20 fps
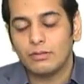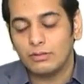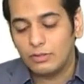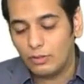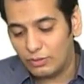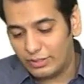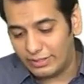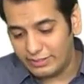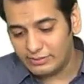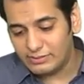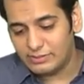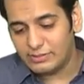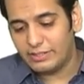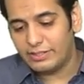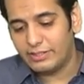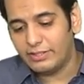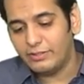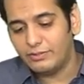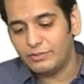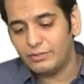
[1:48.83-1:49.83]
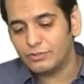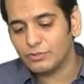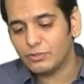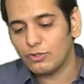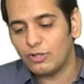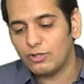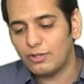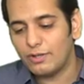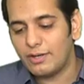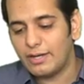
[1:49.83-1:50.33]
Now let's say in this
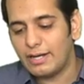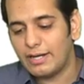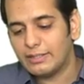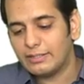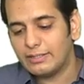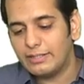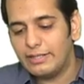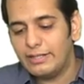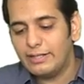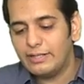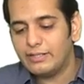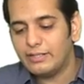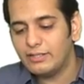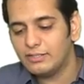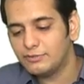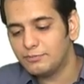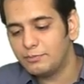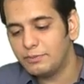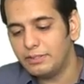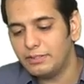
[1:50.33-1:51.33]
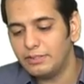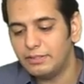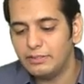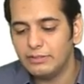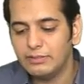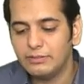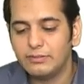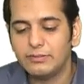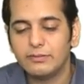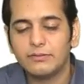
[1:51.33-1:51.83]
contract, A tells
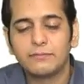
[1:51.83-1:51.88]
B,